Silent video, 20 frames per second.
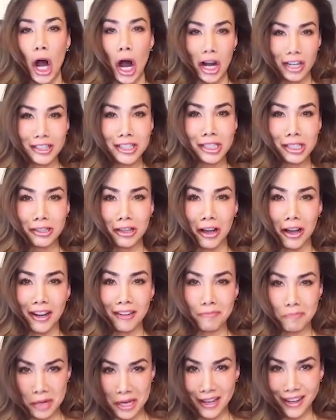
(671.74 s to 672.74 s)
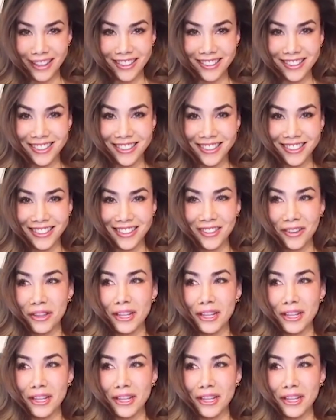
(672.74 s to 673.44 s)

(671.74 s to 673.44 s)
the onslaught begins.